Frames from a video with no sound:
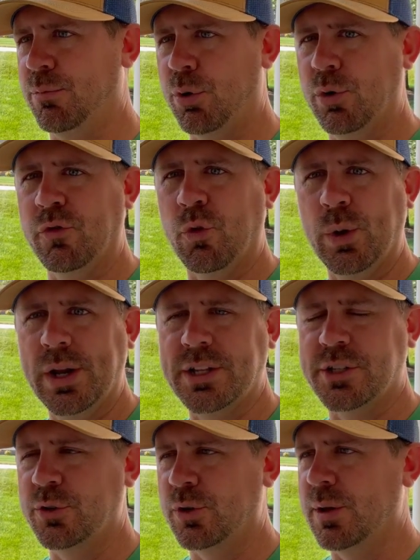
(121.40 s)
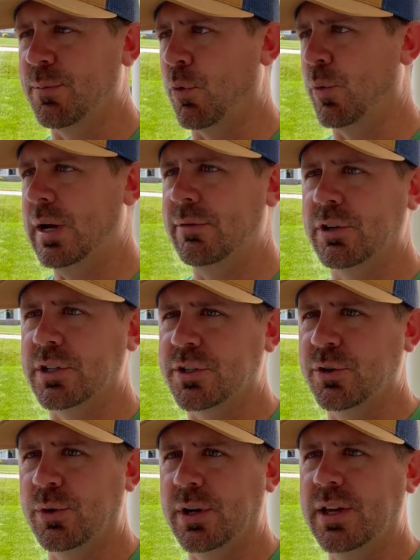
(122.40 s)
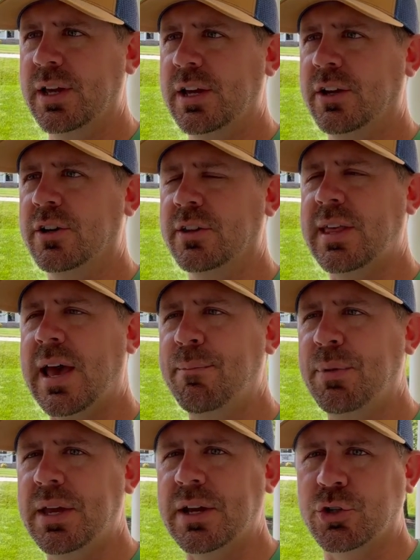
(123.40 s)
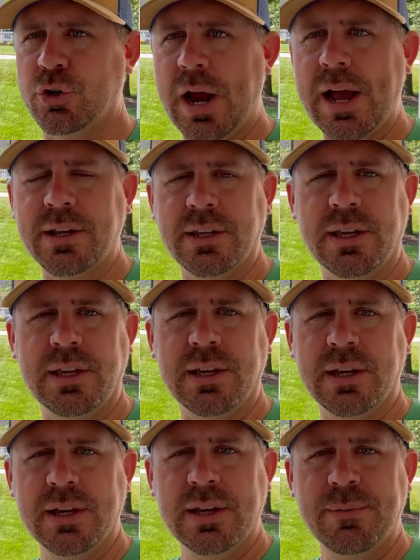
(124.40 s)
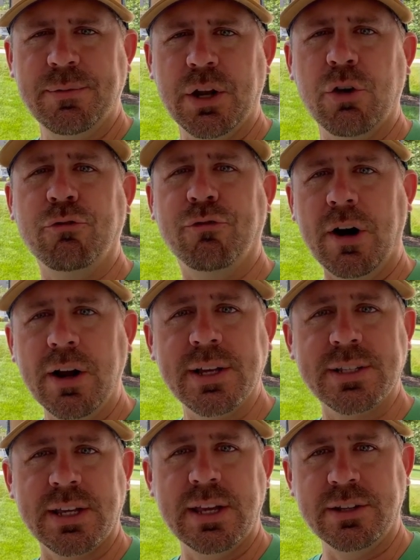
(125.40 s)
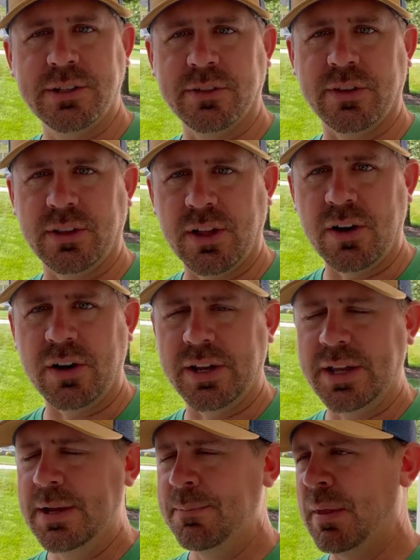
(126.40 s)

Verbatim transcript: prove when it's doing it, but whenever it's doing it, could that be attracting fungus into the lawn?